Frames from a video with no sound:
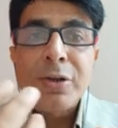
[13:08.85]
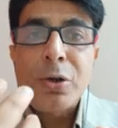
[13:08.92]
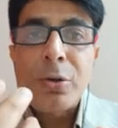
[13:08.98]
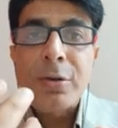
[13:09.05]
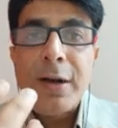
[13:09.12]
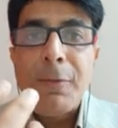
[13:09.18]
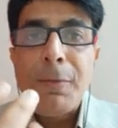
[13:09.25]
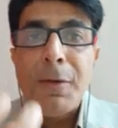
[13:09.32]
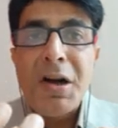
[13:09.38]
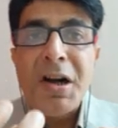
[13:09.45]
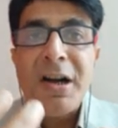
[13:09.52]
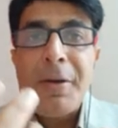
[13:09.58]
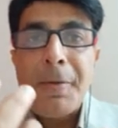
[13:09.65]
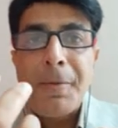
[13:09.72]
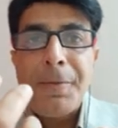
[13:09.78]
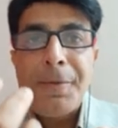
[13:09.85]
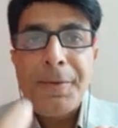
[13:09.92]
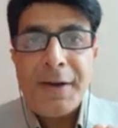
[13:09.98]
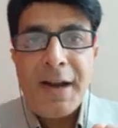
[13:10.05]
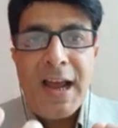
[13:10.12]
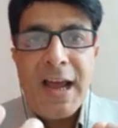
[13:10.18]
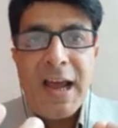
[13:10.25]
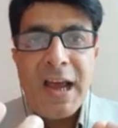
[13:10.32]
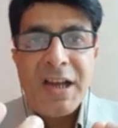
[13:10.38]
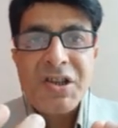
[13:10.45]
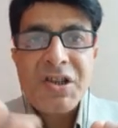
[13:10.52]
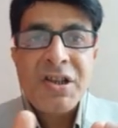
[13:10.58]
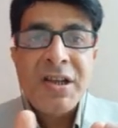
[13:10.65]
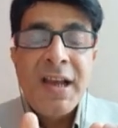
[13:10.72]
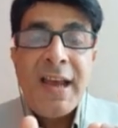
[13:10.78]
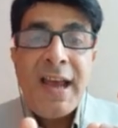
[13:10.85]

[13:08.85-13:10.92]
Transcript: So the word fresh